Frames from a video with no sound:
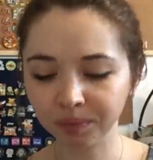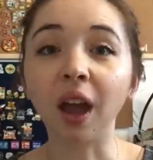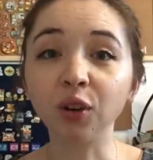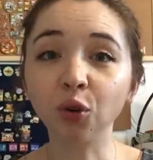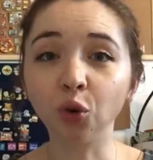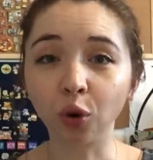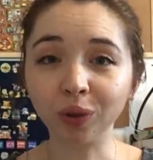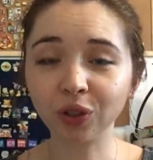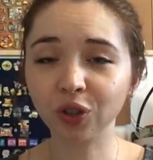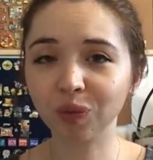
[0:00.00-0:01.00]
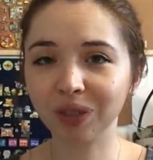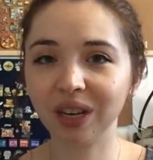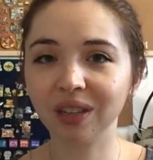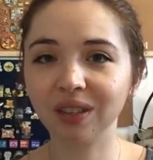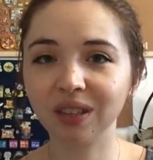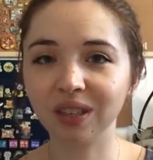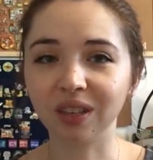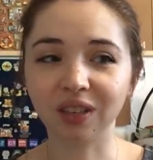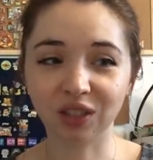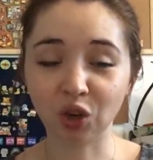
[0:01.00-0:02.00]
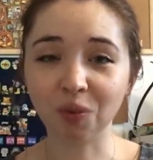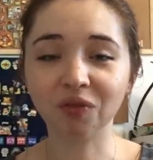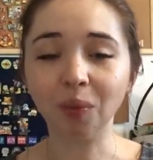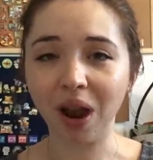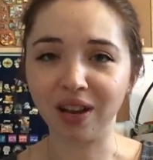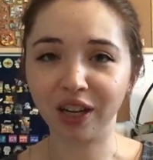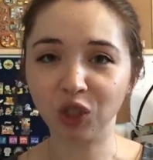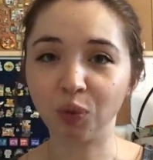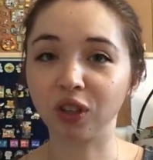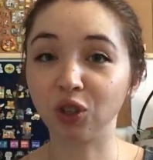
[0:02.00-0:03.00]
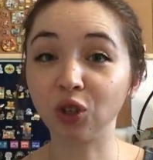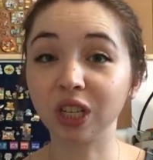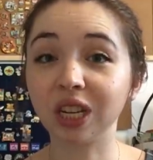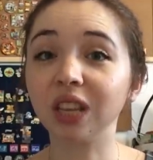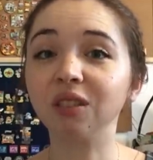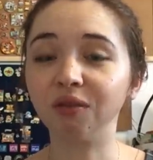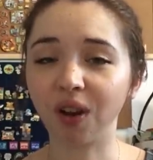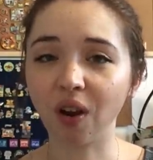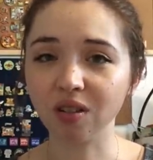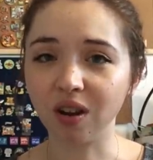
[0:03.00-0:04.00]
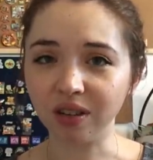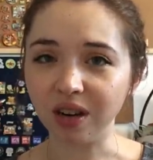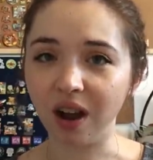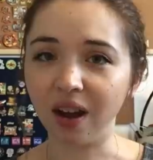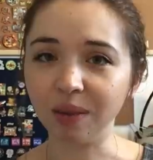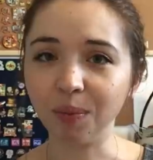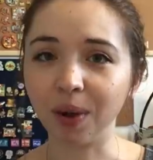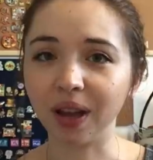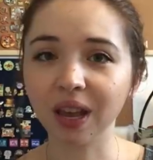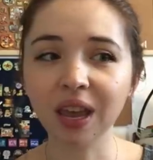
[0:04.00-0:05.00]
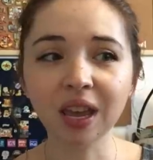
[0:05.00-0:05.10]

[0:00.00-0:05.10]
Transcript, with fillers: Under normal circumstances, shipping from AliExpress usually takes a very long time, but